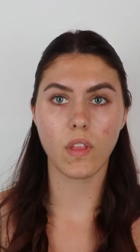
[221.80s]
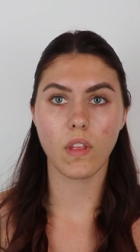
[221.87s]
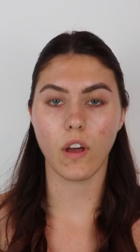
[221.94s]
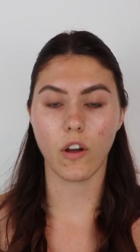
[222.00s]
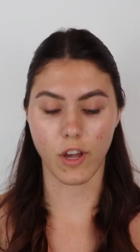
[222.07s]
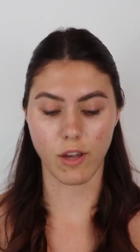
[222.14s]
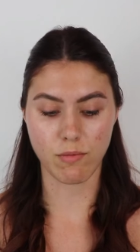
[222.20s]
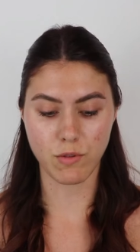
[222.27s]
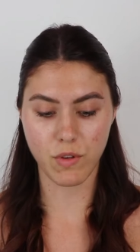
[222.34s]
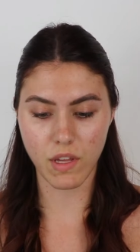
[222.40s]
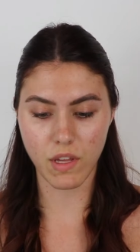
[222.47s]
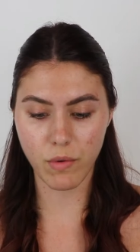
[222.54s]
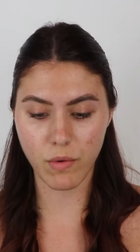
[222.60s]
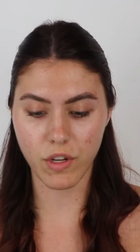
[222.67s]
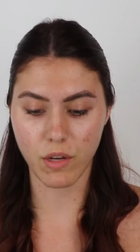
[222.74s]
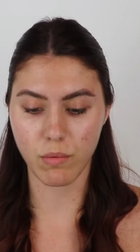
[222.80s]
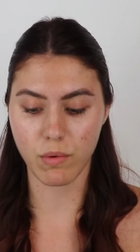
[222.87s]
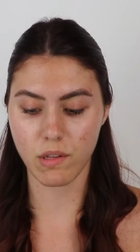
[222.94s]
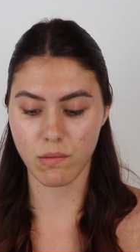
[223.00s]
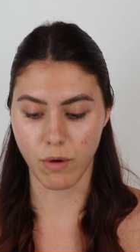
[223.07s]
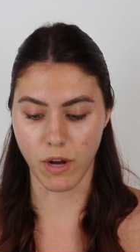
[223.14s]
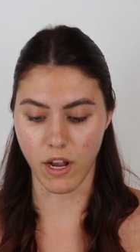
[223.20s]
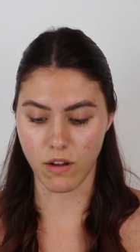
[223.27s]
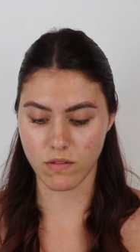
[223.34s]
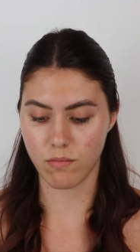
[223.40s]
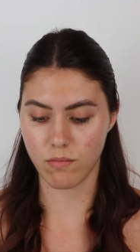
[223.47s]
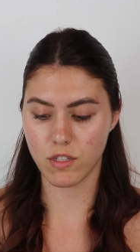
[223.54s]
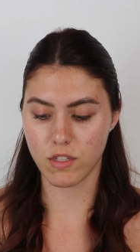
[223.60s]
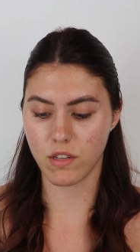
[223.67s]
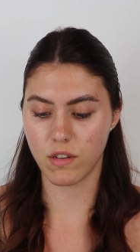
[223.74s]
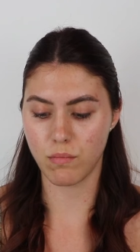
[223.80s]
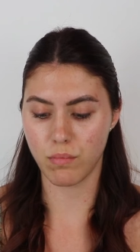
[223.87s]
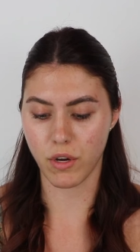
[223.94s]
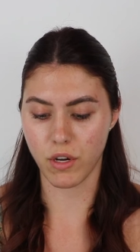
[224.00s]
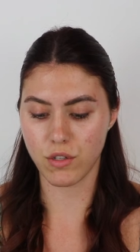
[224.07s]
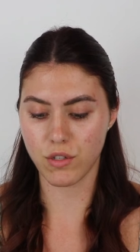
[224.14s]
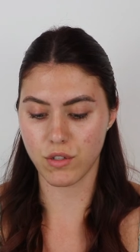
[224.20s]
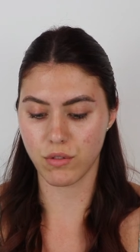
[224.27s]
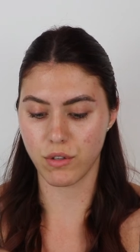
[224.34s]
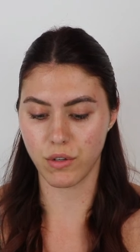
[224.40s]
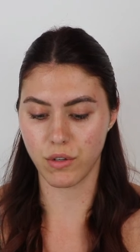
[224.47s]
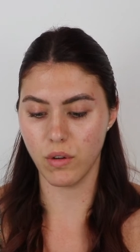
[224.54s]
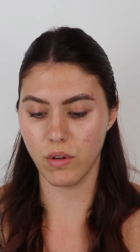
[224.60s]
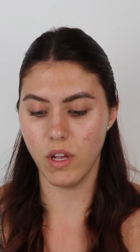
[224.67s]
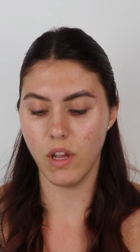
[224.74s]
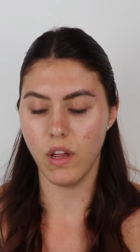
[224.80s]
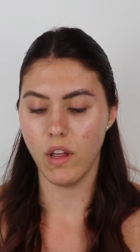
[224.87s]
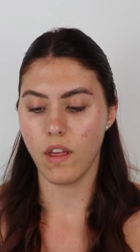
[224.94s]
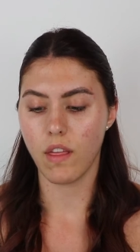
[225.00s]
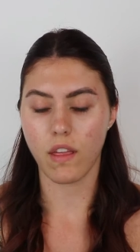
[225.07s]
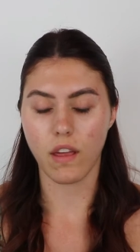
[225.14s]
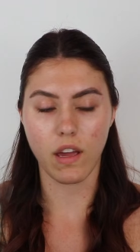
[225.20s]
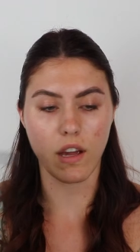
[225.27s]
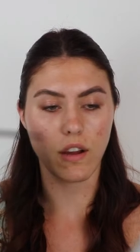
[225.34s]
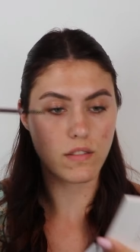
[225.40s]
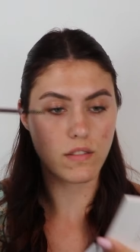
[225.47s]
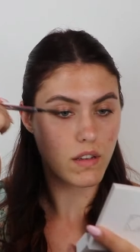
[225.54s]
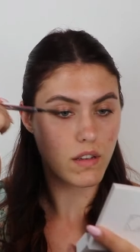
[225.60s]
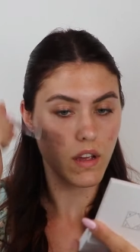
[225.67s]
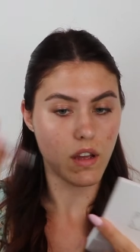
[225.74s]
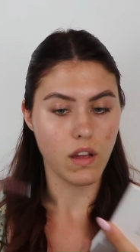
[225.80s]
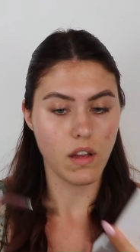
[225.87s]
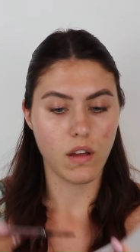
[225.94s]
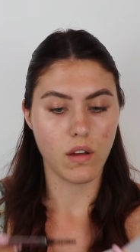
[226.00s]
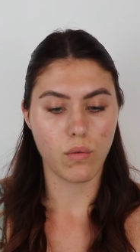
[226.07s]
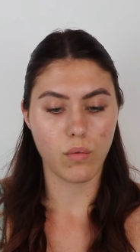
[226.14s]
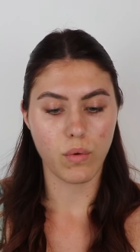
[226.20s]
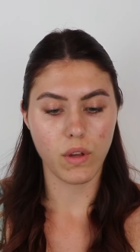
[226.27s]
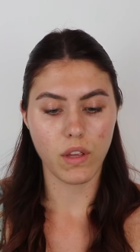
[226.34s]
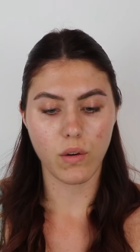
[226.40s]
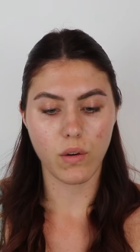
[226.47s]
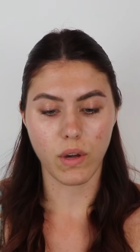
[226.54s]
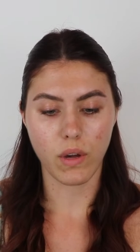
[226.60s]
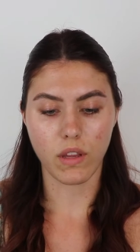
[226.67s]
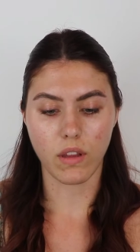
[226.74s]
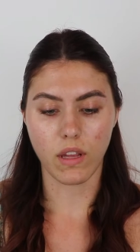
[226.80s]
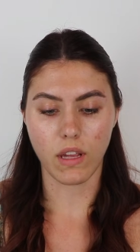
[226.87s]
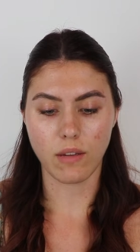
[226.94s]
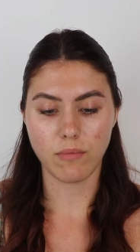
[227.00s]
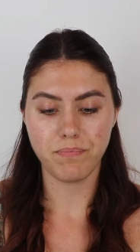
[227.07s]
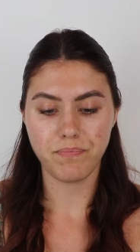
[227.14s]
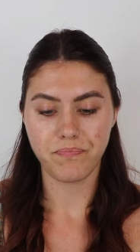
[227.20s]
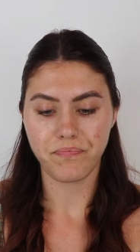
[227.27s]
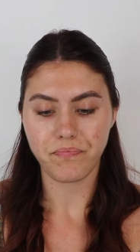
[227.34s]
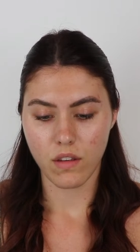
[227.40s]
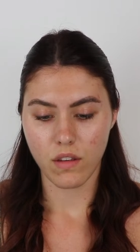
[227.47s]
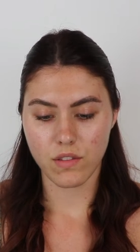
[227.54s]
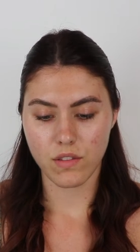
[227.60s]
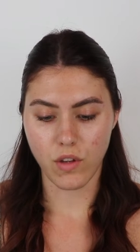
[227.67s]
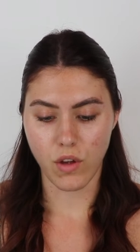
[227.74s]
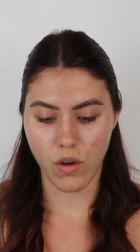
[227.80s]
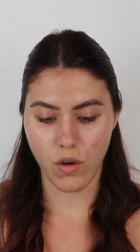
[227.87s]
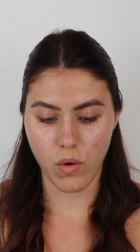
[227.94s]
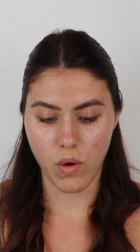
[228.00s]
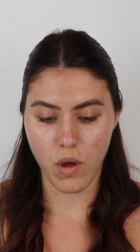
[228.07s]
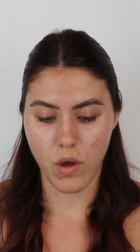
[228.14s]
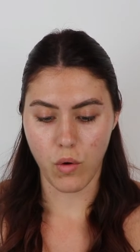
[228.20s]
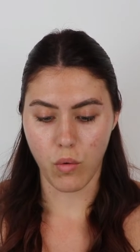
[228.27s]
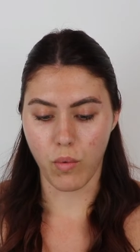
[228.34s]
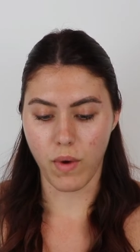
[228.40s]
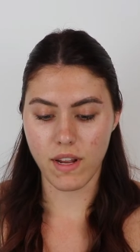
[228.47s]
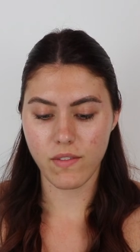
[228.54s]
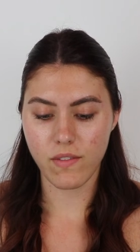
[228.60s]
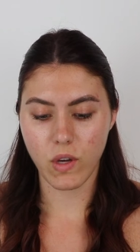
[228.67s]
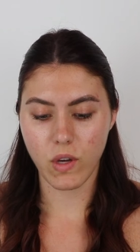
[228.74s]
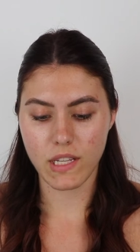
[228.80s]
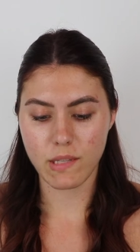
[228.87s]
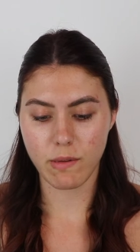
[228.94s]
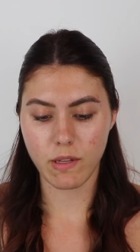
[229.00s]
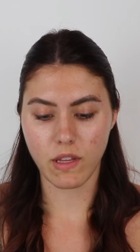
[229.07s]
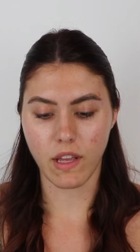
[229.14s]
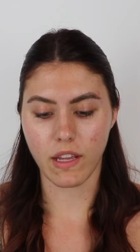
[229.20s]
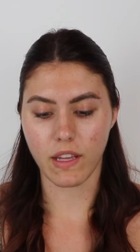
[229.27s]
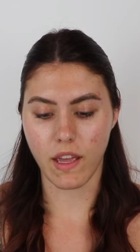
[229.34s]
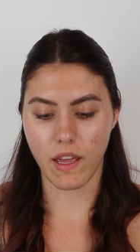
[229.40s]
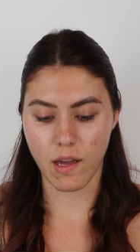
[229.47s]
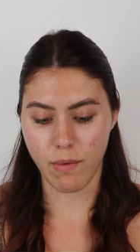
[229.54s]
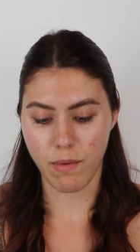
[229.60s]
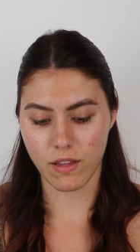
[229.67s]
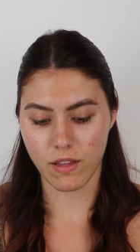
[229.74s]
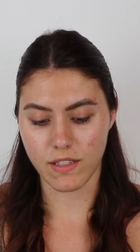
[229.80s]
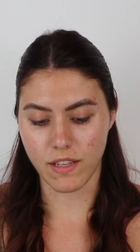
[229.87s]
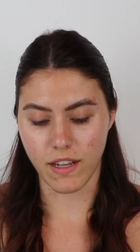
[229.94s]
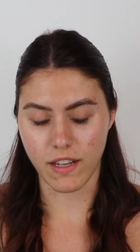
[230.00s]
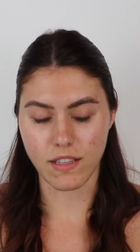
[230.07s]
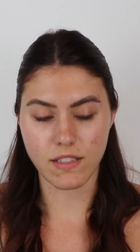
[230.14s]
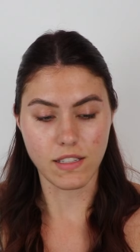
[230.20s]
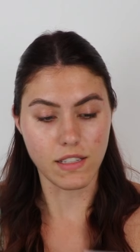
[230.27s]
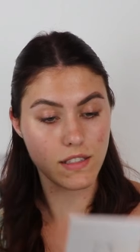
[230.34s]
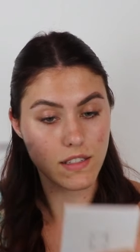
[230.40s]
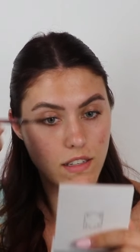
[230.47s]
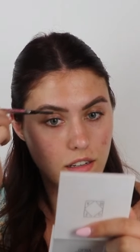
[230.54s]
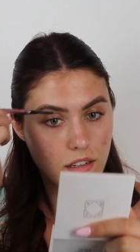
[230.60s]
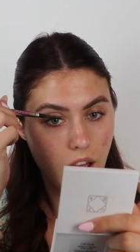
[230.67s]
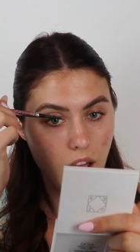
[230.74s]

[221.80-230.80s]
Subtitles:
Okay, so I think we're good with the brows. I'm just gonna brush through the hairs really quickly. So, what have you guys been liking about the second season?